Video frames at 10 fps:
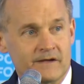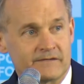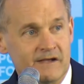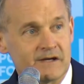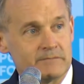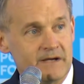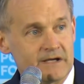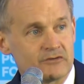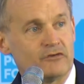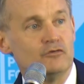that then I'd
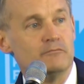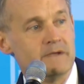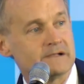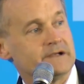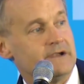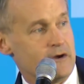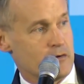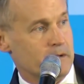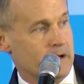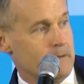make 2 million
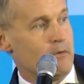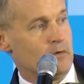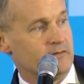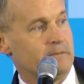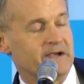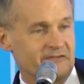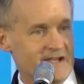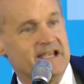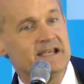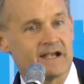Aeroplan points because then
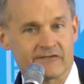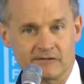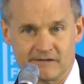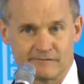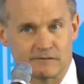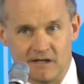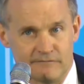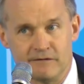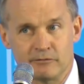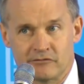he gets a lead for
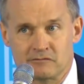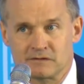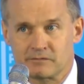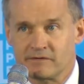life. He was thrilled with